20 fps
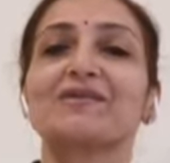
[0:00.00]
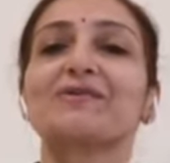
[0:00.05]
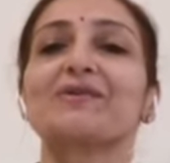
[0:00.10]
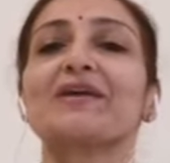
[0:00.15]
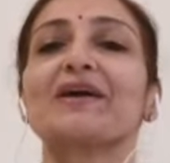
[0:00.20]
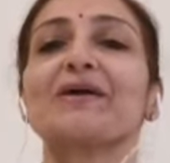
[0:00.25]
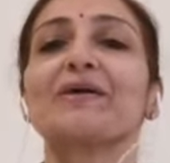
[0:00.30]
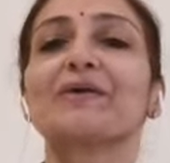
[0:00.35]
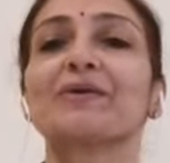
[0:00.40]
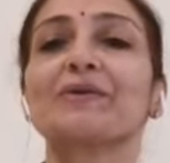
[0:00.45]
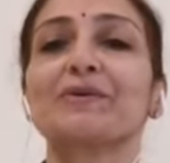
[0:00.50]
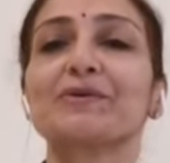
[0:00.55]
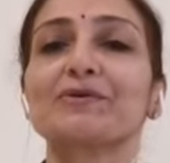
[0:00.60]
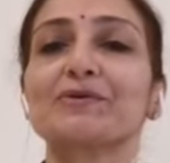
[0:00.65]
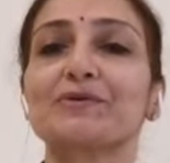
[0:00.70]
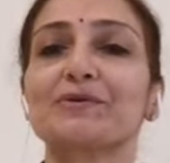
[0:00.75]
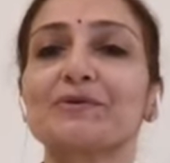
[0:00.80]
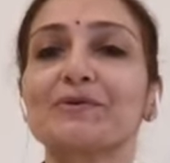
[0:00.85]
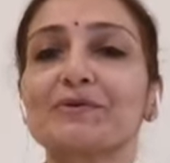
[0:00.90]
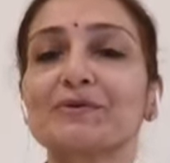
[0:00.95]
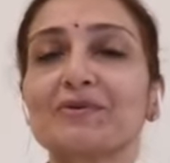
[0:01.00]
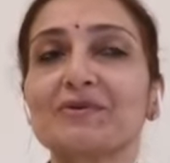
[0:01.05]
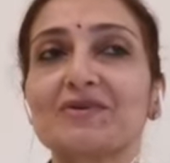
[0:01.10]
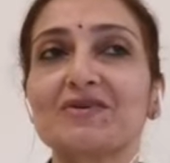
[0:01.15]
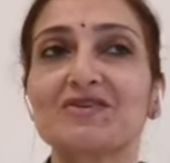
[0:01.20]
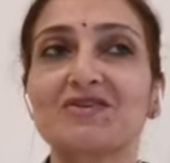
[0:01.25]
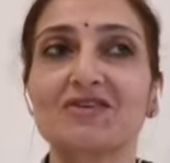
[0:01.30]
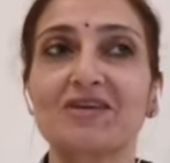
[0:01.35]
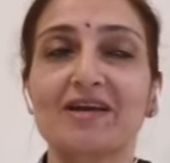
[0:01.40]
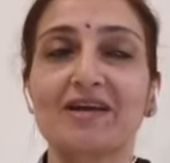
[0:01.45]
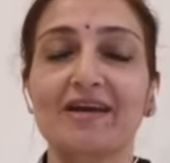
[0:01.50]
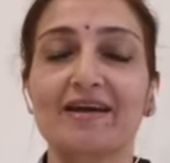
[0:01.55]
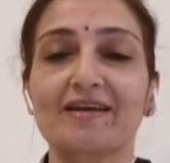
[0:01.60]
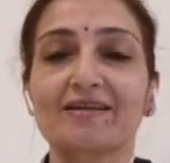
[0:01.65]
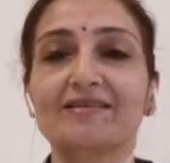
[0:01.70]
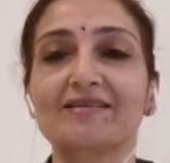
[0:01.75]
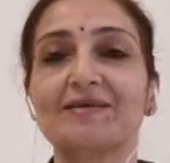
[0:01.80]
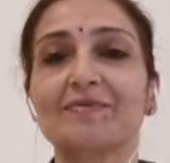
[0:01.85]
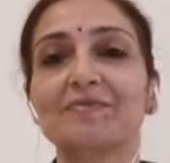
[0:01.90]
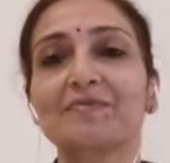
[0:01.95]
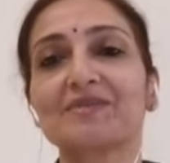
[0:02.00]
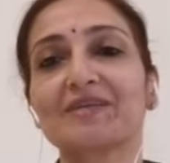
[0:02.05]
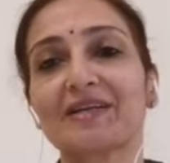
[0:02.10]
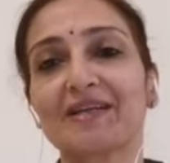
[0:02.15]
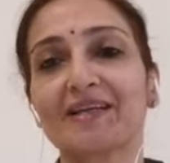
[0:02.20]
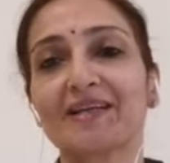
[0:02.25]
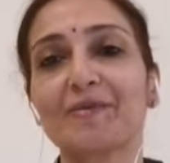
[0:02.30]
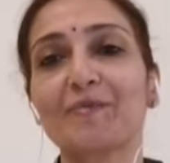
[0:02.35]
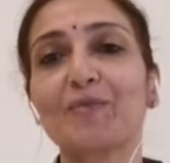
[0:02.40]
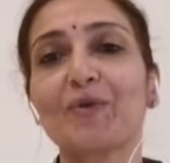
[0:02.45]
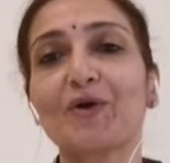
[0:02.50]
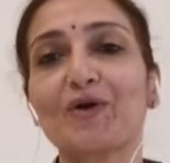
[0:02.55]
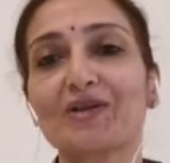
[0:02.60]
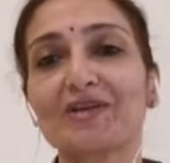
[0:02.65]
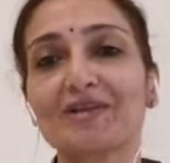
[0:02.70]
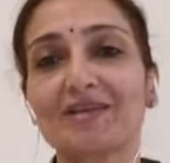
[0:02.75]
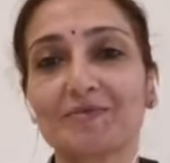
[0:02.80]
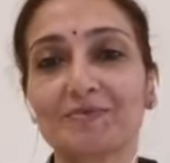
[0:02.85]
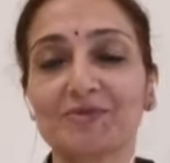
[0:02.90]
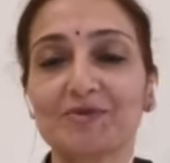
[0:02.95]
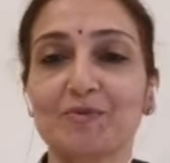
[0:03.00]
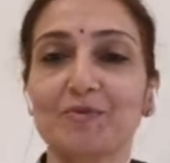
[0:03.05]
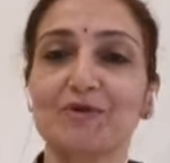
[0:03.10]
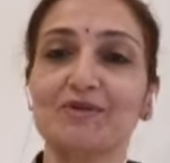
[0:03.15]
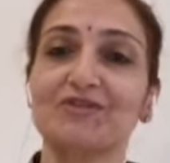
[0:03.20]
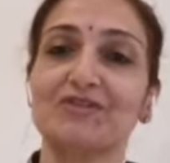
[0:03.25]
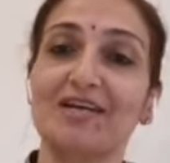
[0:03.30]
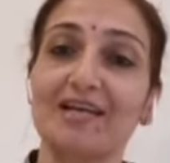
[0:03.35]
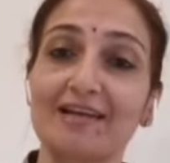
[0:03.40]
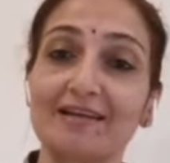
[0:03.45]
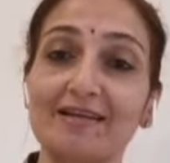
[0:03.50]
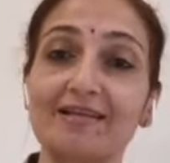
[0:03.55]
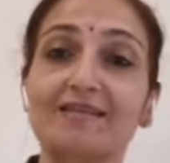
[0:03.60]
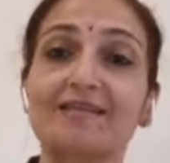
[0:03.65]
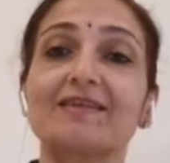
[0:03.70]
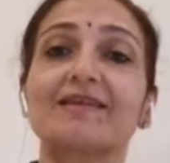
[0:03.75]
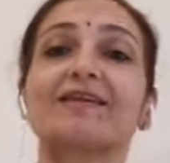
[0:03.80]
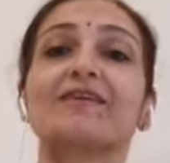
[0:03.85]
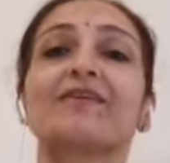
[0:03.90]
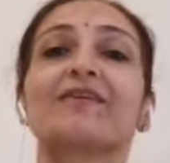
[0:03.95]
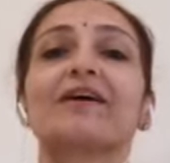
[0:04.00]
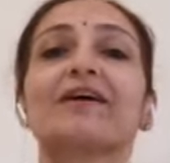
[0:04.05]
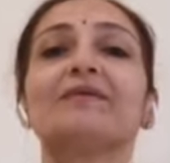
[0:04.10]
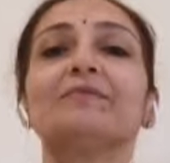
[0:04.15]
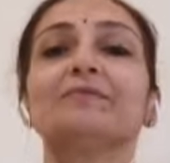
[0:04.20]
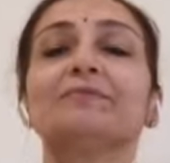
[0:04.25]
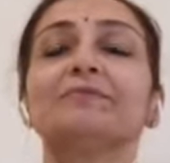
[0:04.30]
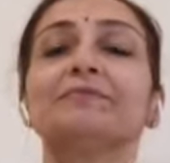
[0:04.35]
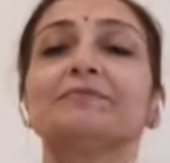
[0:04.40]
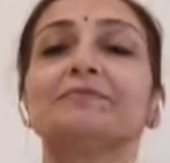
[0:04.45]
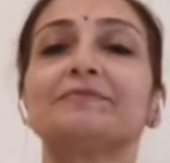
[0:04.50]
Today I'm going to share some certain important tips about Jala Neti Kriya.